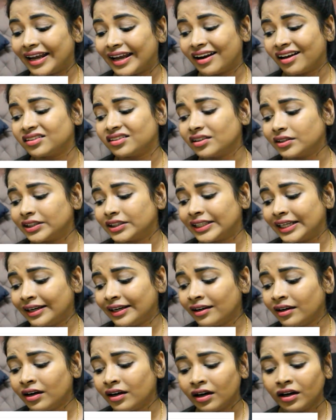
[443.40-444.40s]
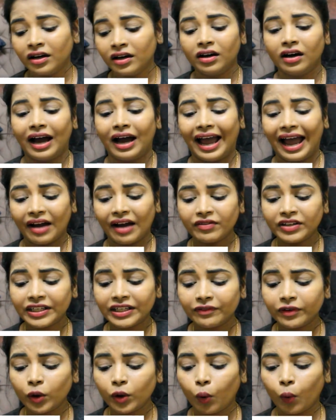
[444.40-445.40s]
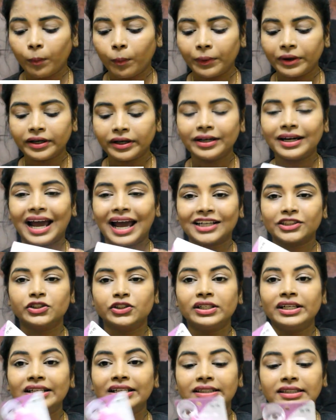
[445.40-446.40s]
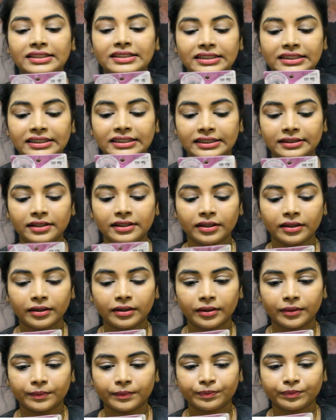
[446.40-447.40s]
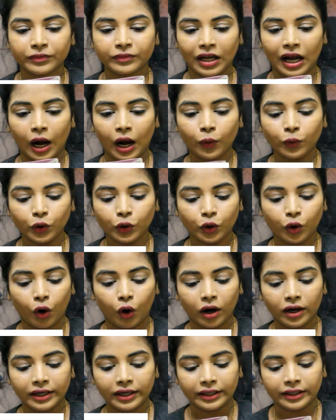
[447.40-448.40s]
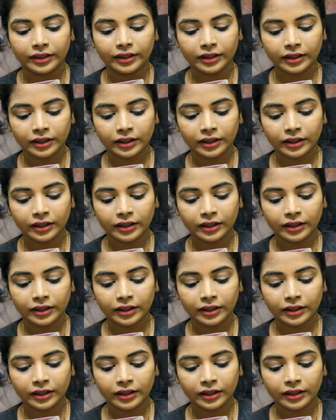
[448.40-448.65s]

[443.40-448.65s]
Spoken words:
another thing. I haven't even opened it actually. This is the how to call it.